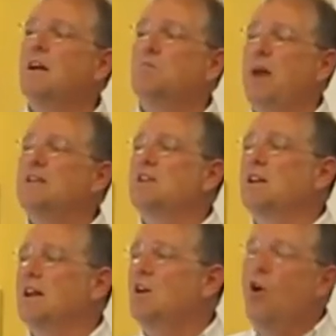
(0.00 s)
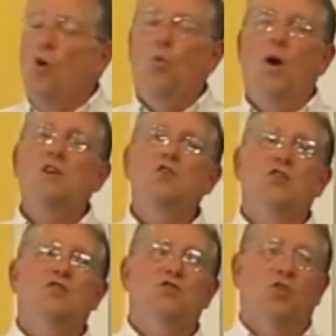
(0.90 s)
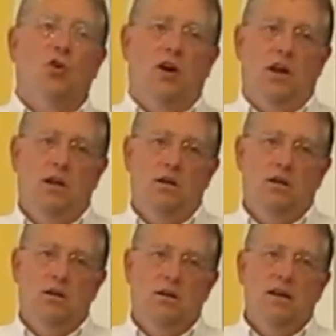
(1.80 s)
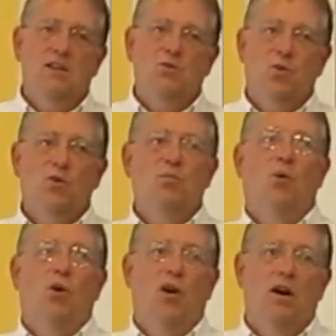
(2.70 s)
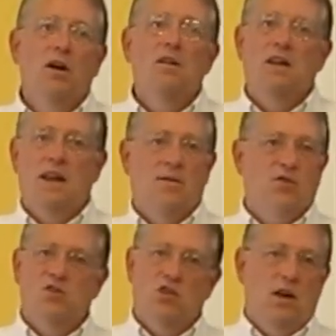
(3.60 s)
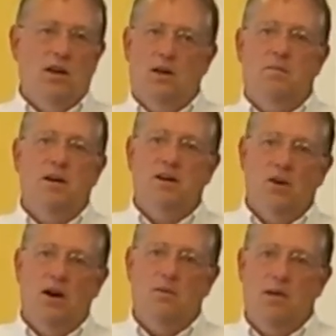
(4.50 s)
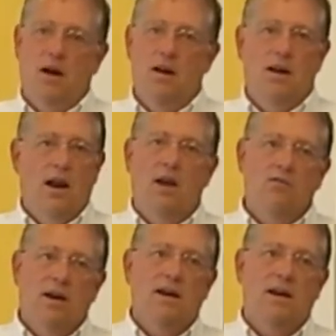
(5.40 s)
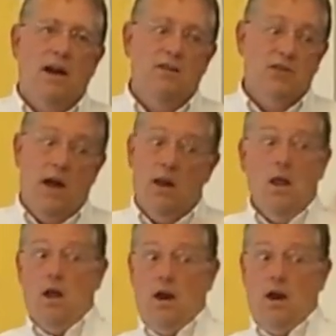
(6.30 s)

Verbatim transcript: And basically, one good story is worth more than every study I'm going to talk about. And I recognize that.